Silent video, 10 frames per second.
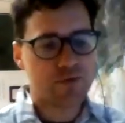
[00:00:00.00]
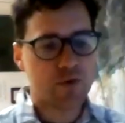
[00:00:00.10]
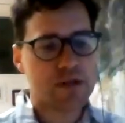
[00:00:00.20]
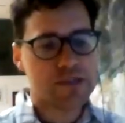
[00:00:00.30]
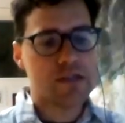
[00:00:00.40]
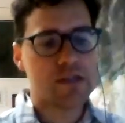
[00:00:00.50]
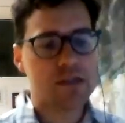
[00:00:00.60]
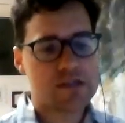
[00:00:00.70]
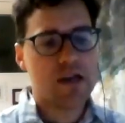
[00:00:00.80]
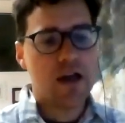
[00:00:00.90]
For
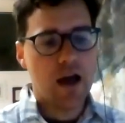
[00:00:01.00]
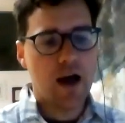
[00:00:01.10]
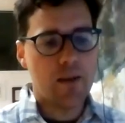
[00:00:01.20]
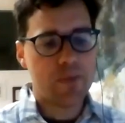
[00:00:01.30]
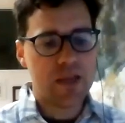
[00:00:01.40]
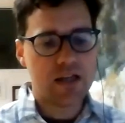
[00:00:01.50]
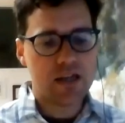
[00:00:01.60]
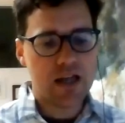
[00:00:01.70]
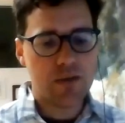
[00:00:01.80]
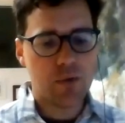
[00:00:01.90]
instance, it
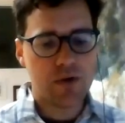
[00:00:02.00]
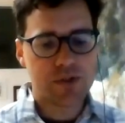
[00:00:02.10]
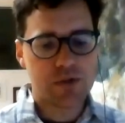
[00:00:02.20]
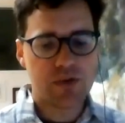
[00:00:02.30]
enabled